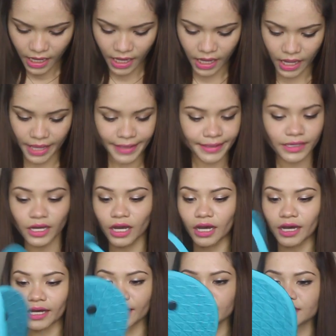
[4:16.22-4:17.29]
I
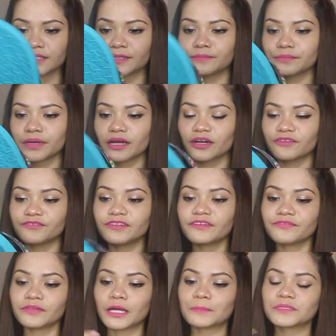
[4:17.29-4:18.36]
got some pair of
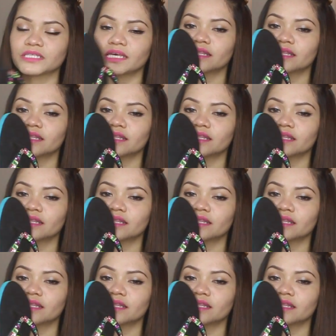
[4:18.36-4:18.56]
flip-flops